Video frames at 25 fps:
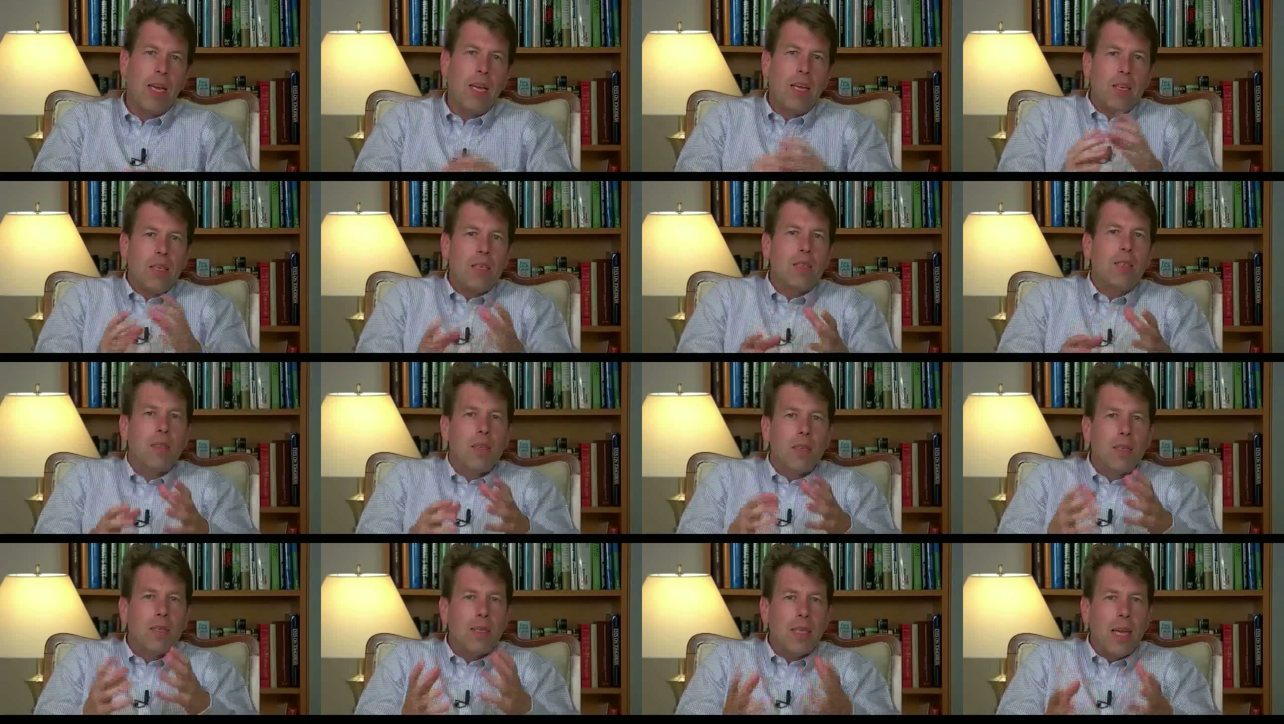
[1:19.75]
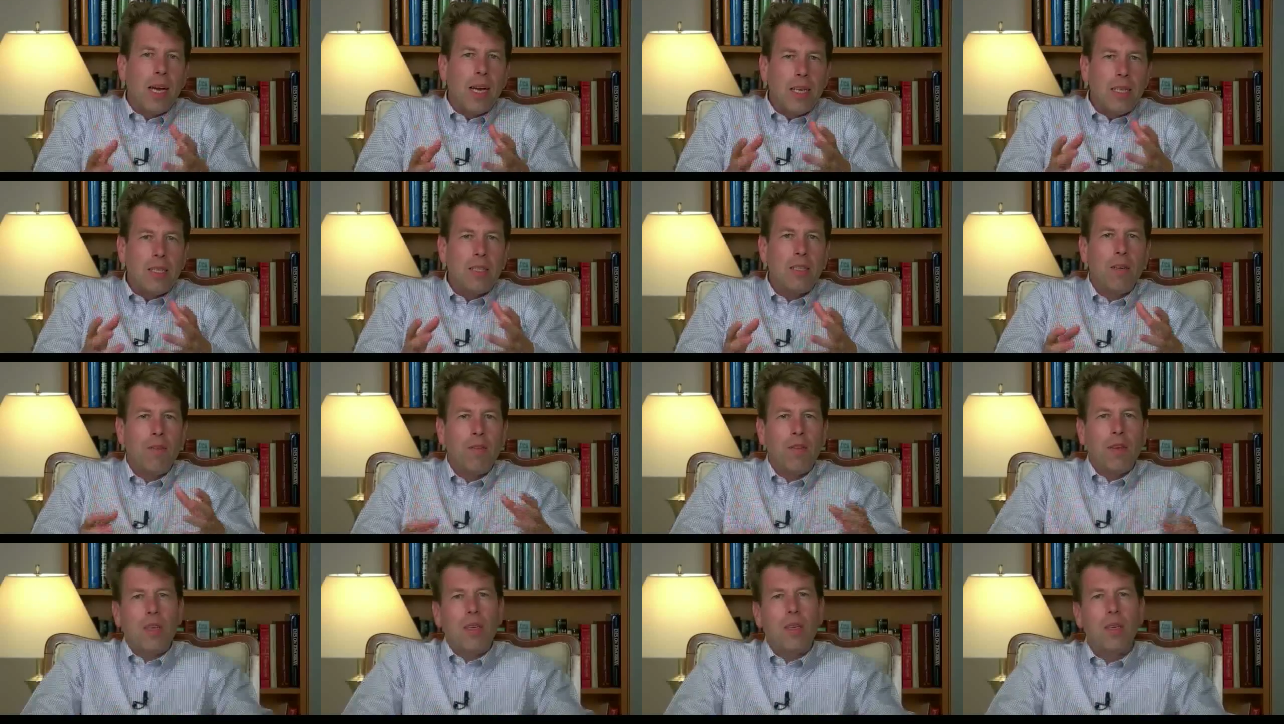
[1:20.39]
It is the
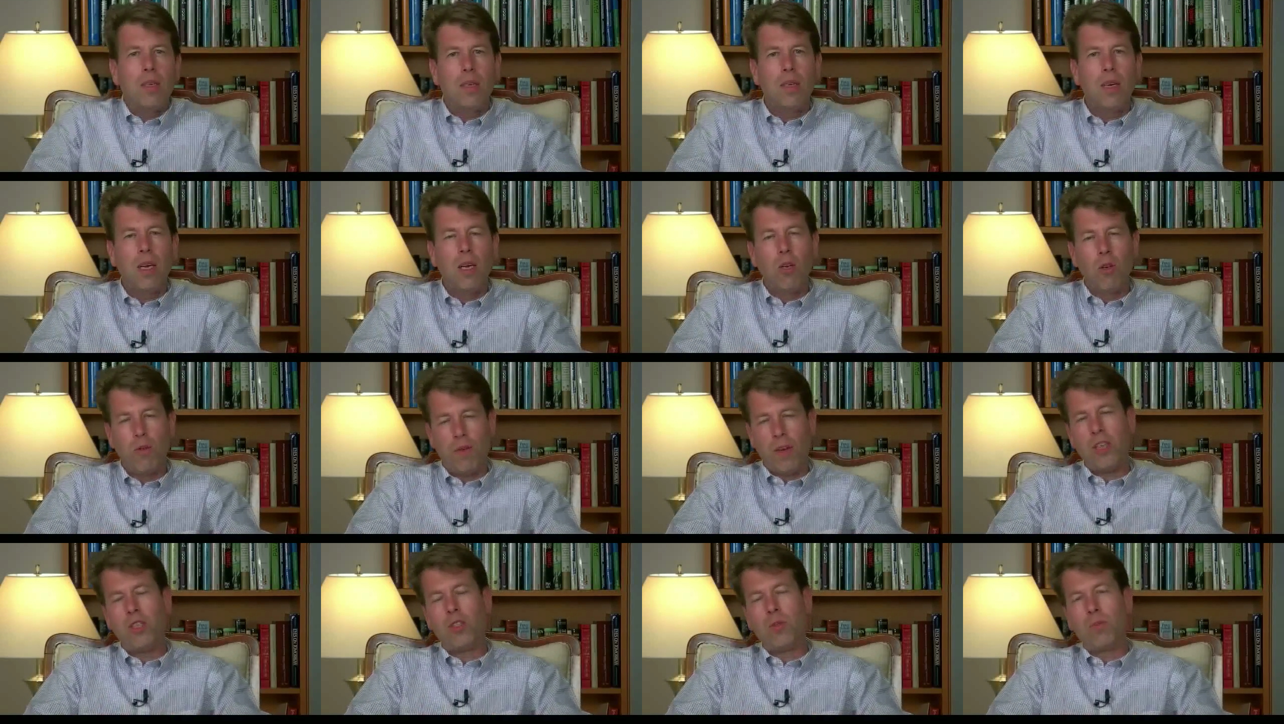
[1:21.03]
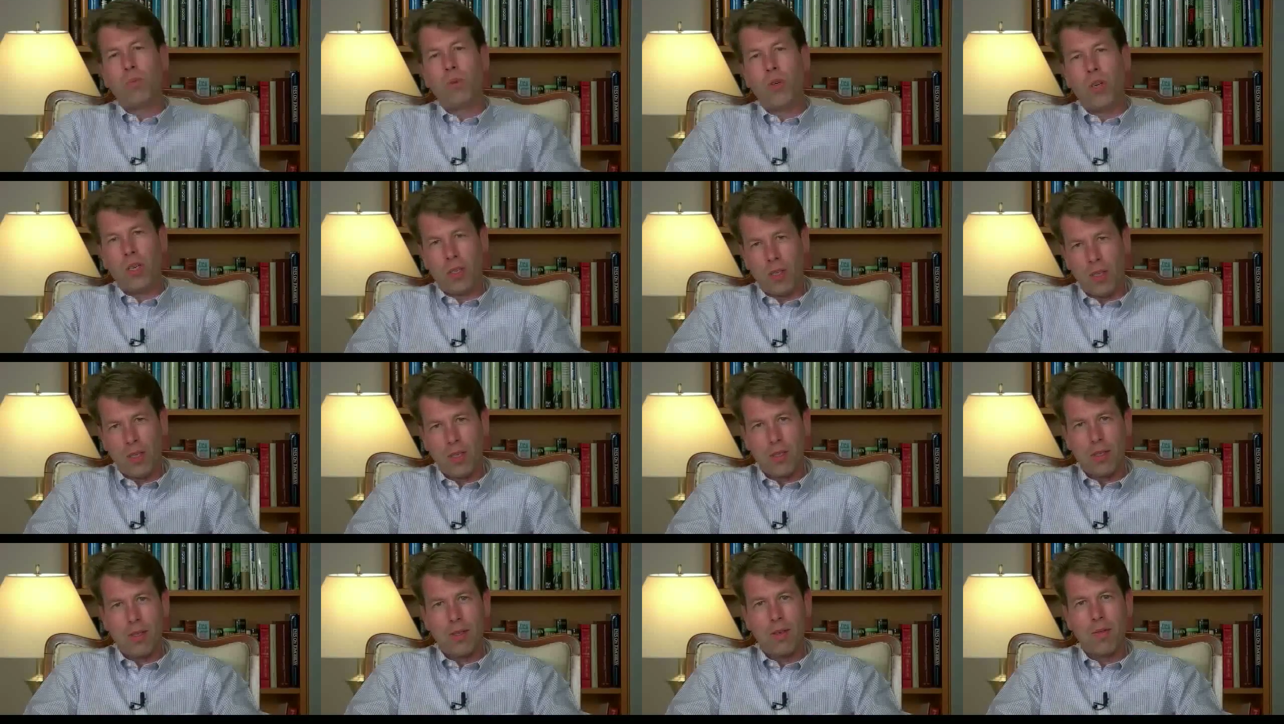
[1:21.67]
scientific innovation
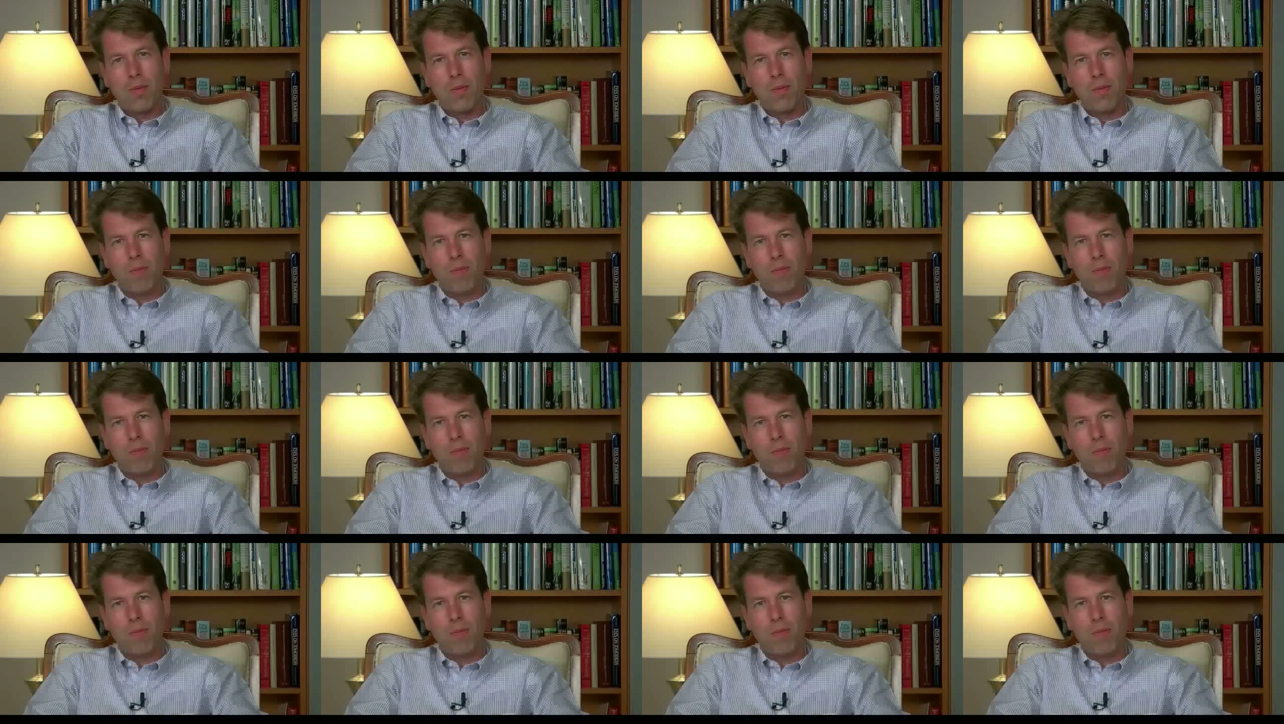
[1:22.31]
process.